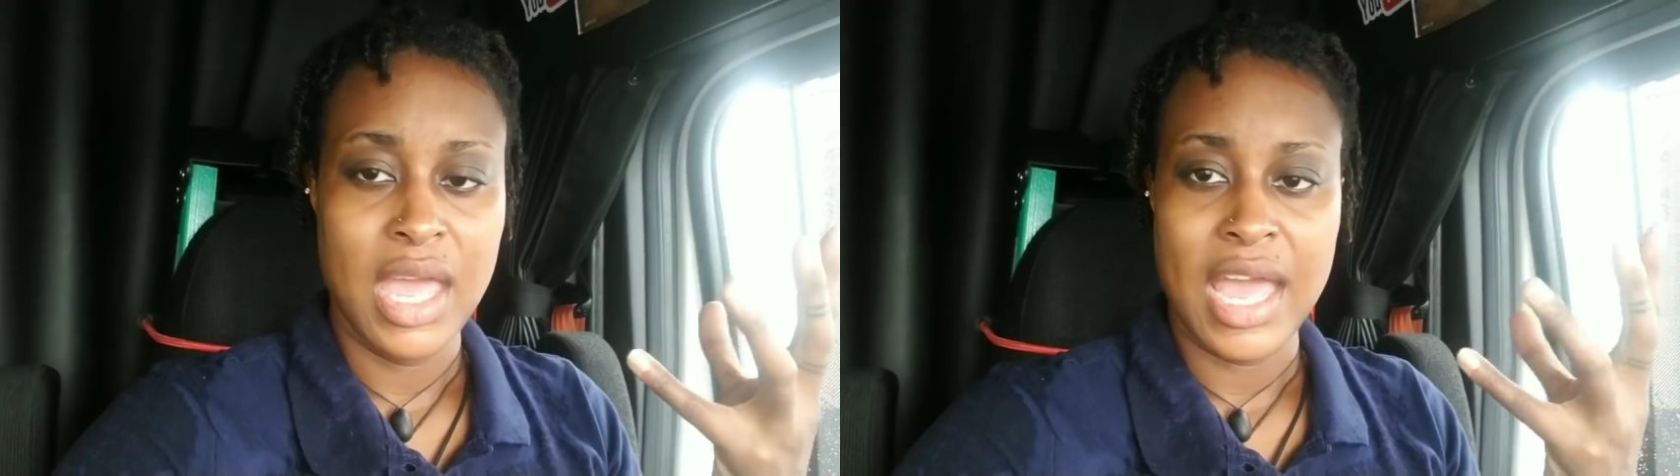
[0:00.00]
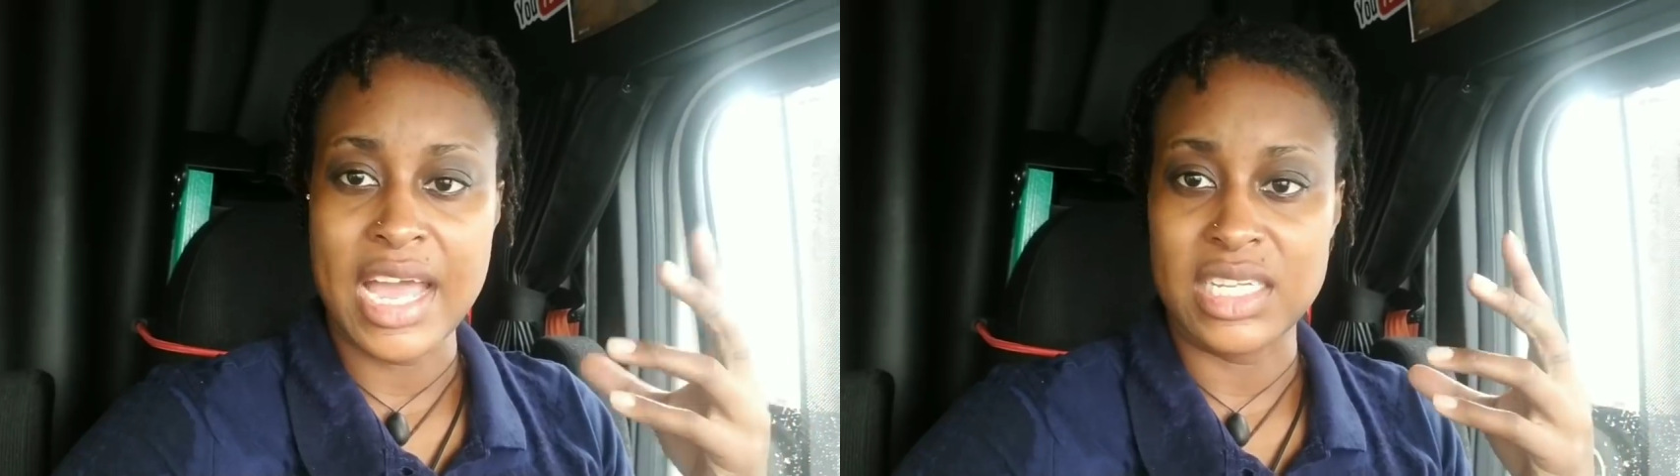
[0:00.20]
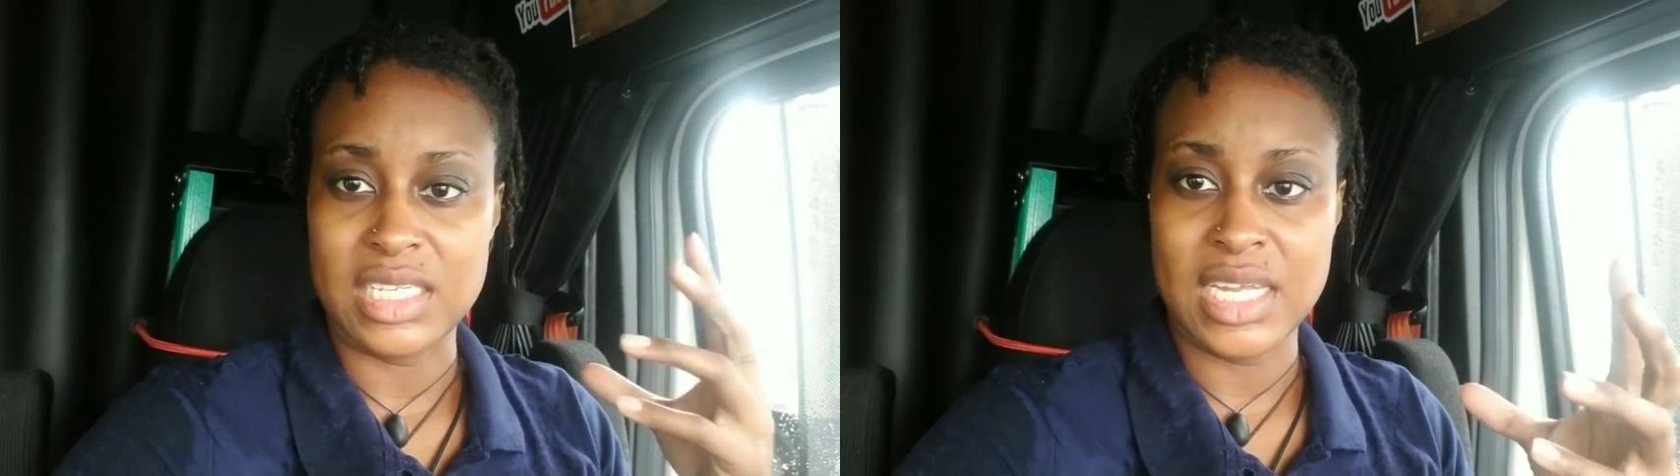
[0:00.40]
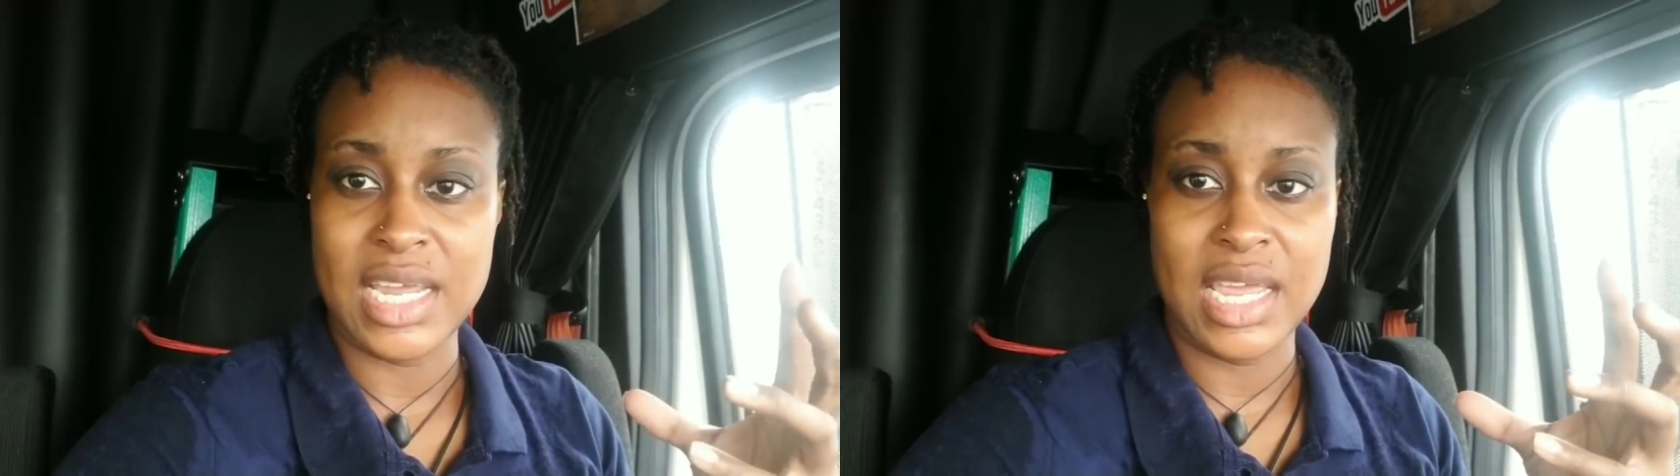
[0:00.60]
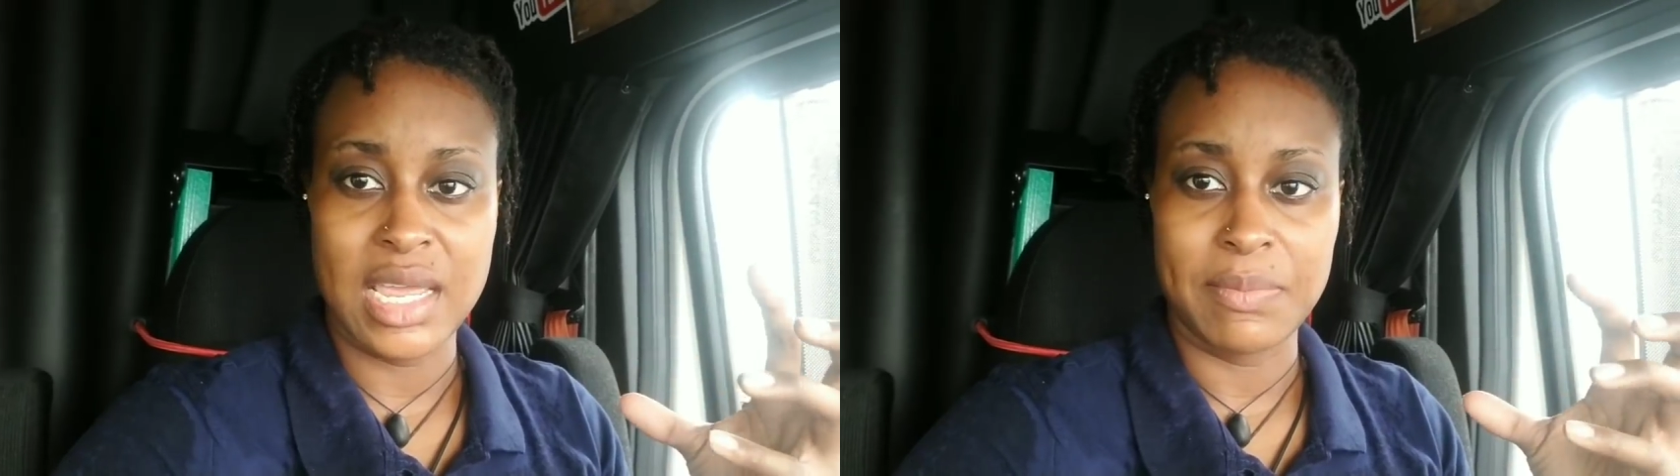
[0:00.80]
as a
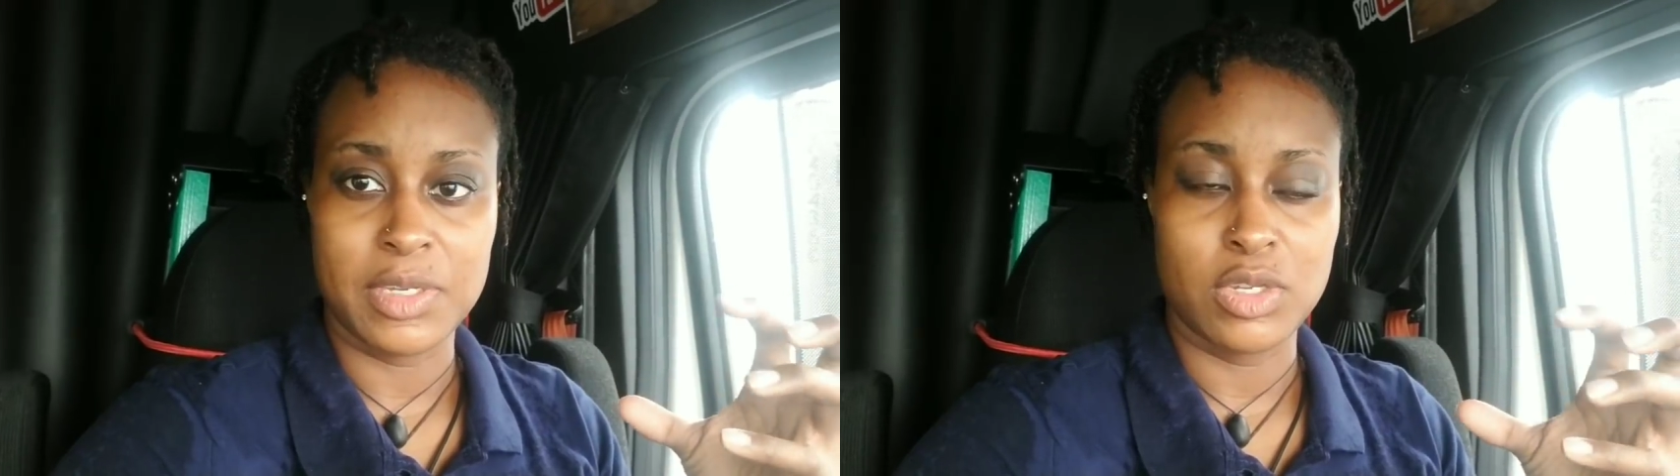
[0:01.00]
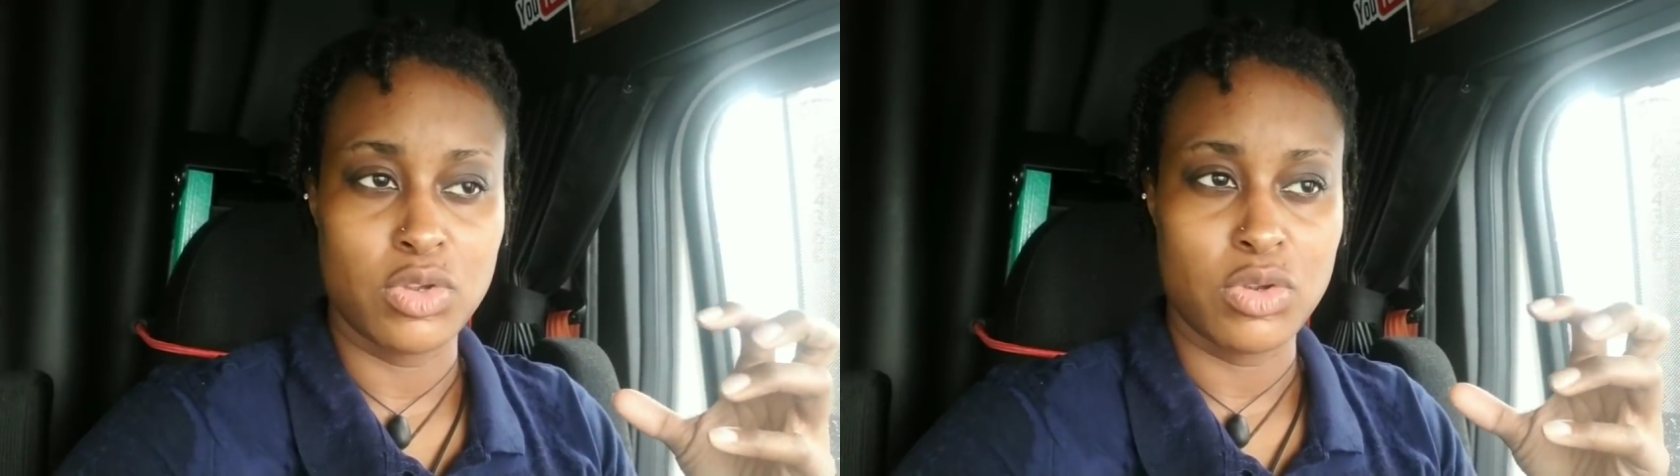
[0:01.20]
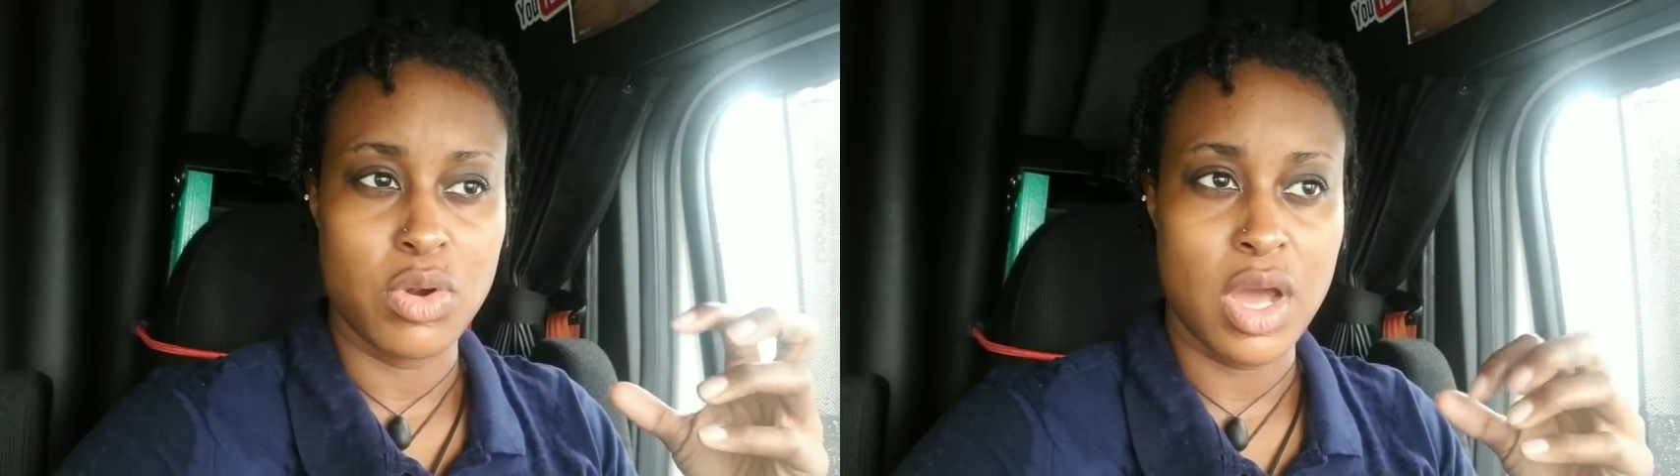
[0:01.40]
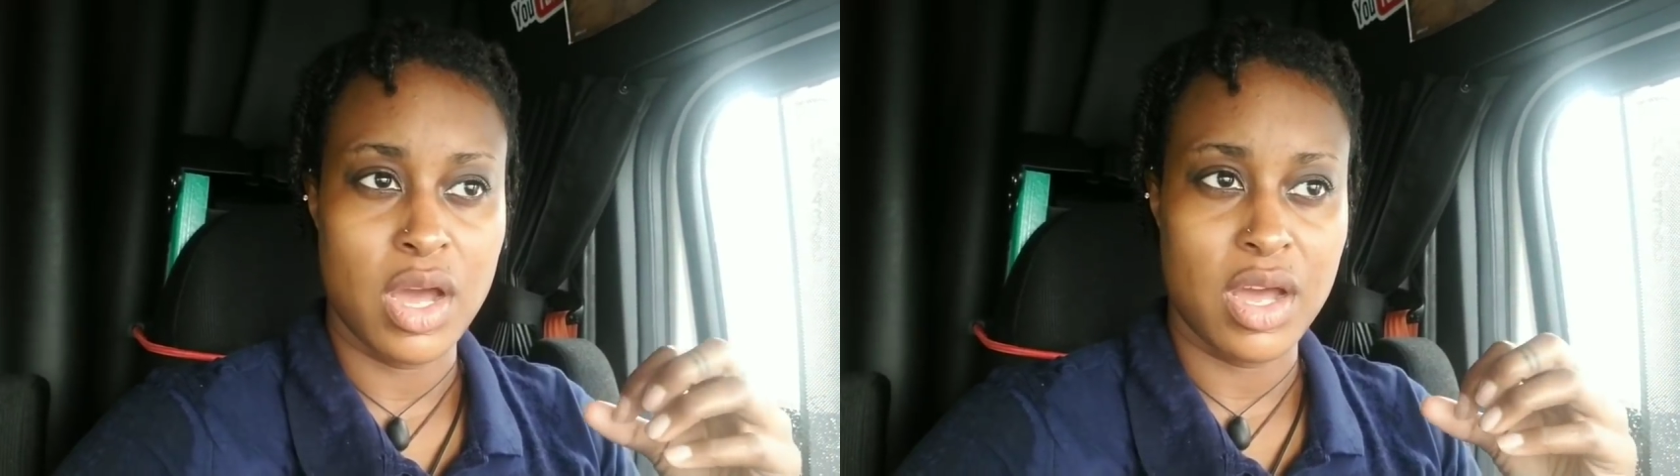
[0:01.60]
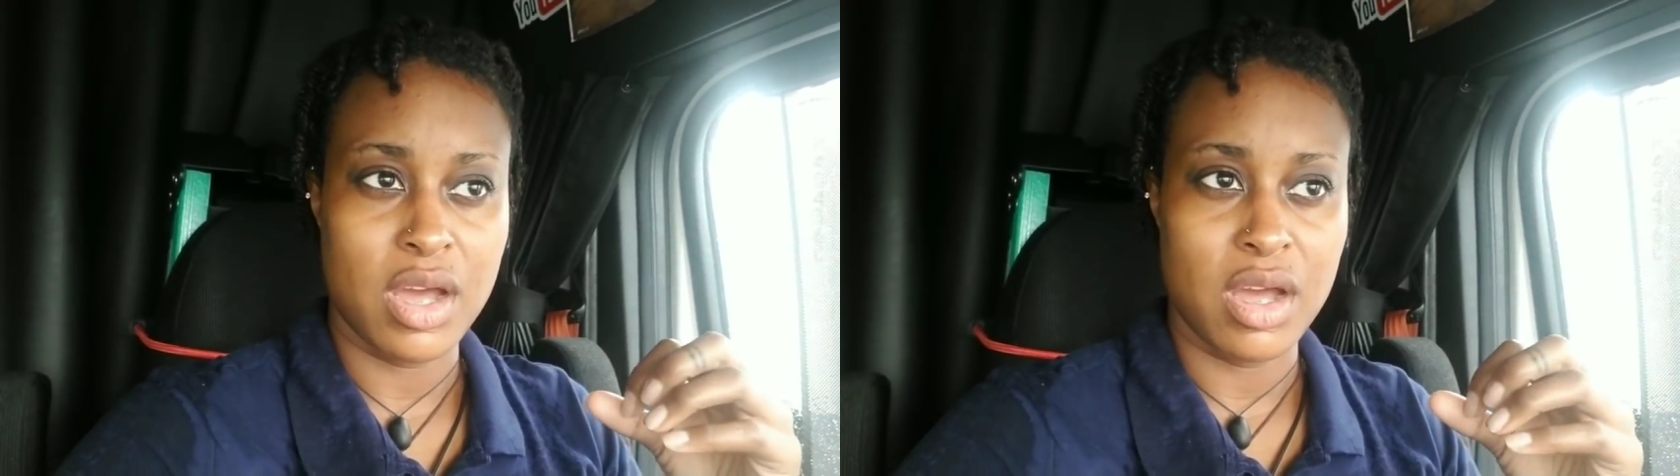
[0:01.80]
team
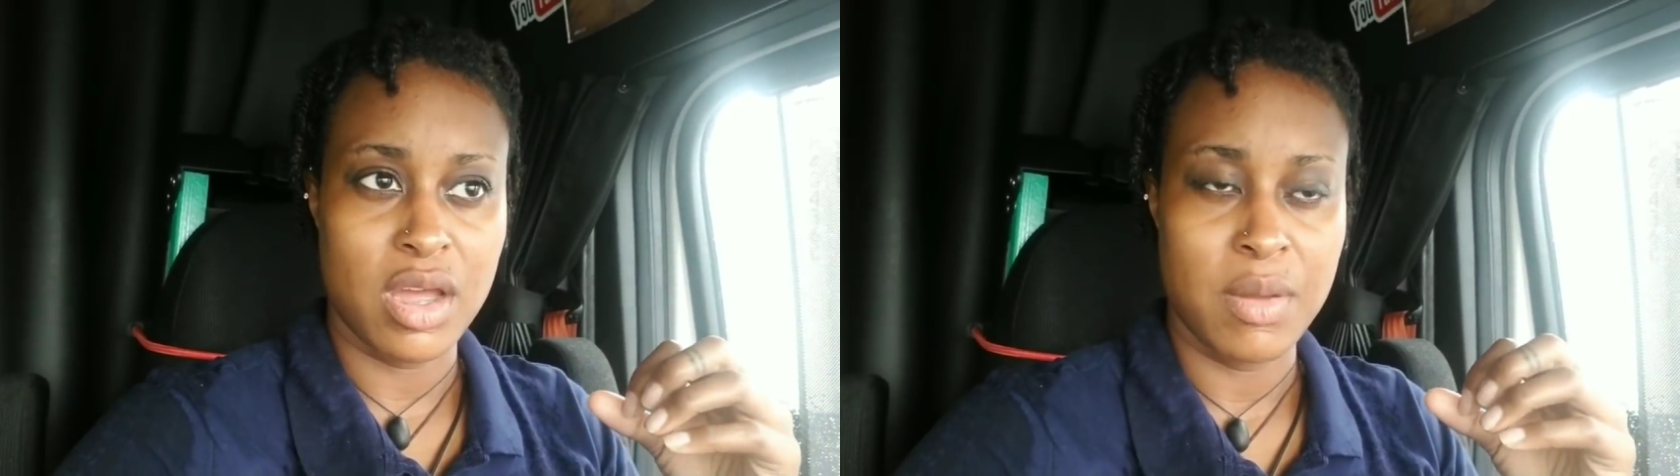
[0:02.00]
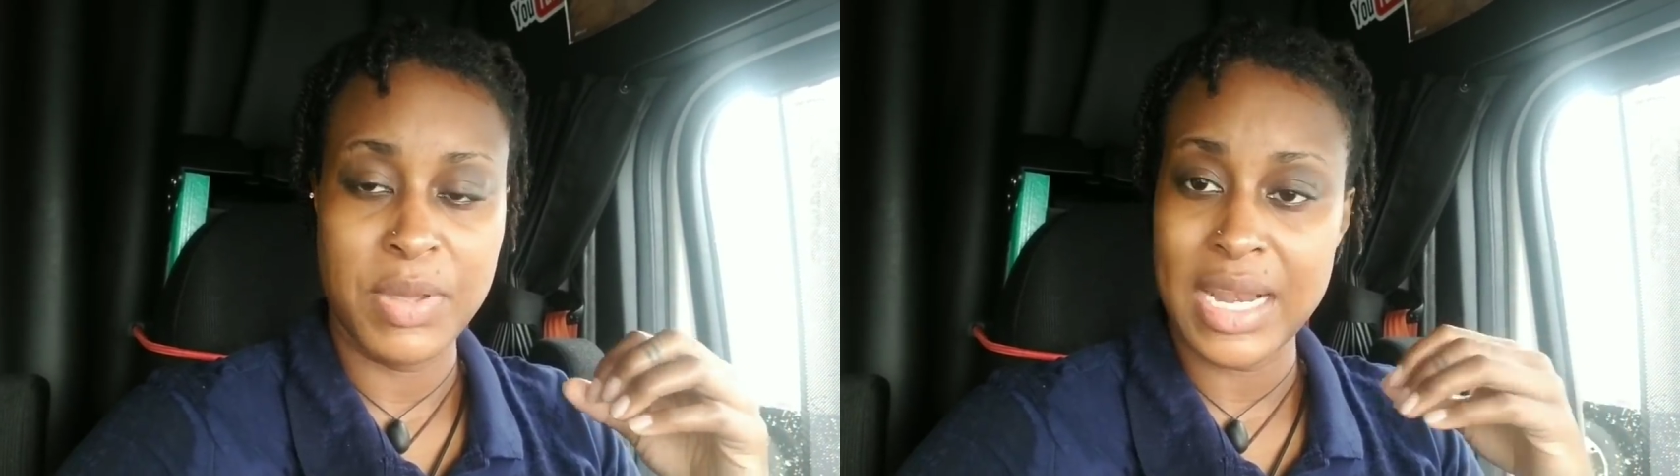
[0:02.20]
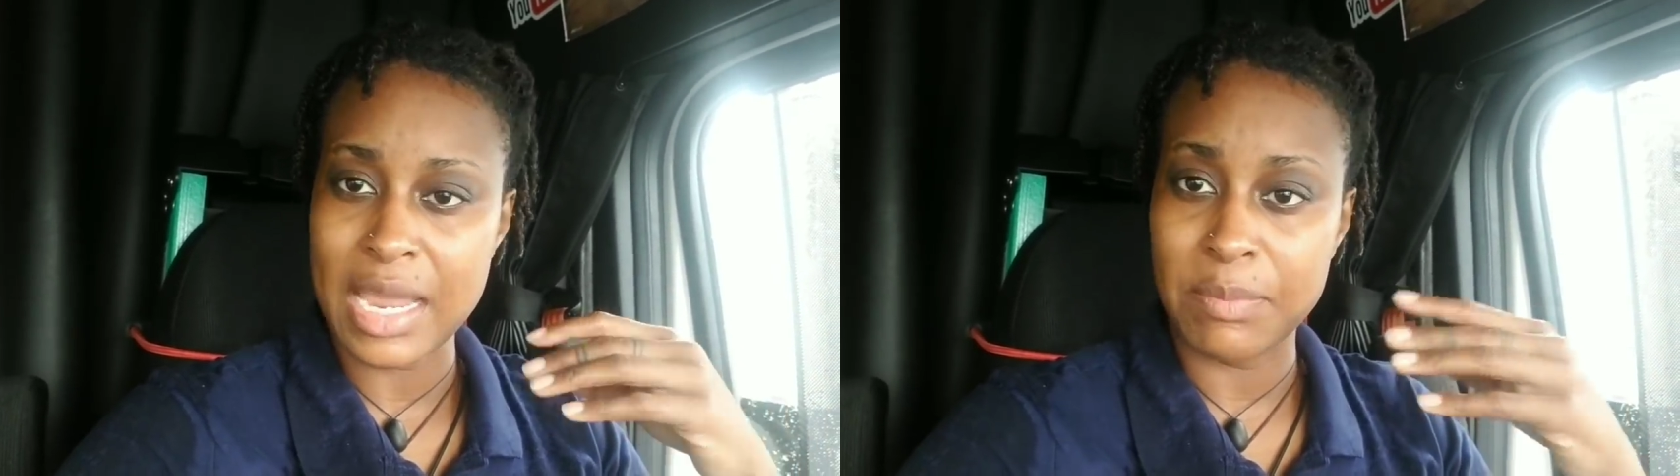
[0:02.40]
to be like